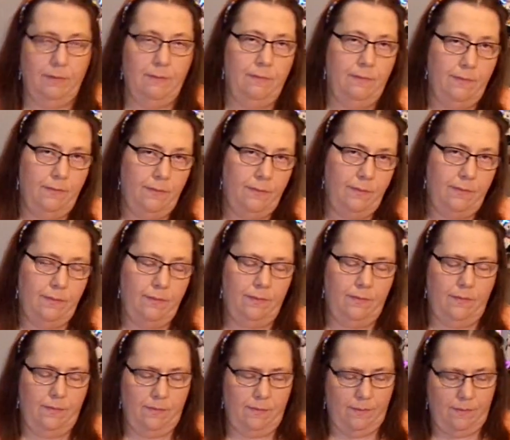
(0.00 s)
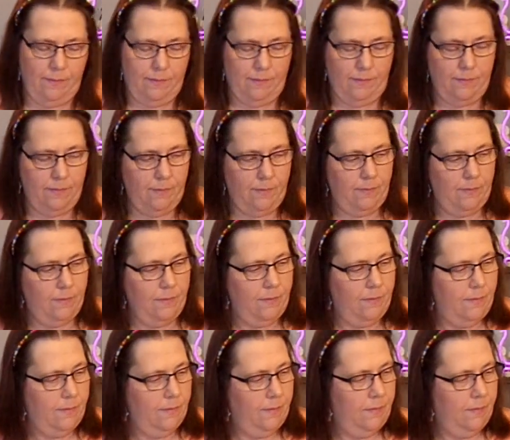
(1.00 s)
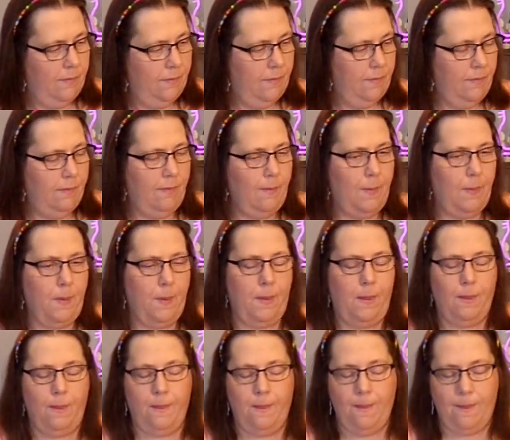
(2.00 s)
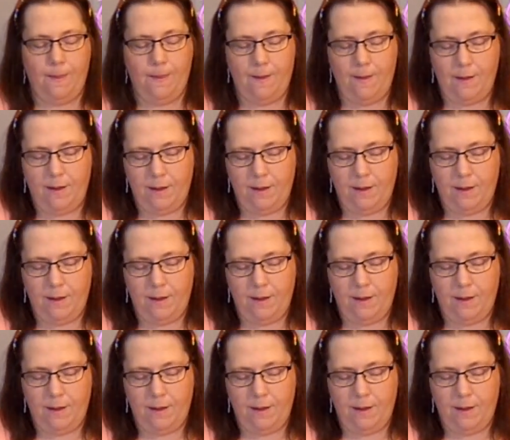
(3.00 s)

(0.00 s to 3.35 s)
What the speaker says: [no speech]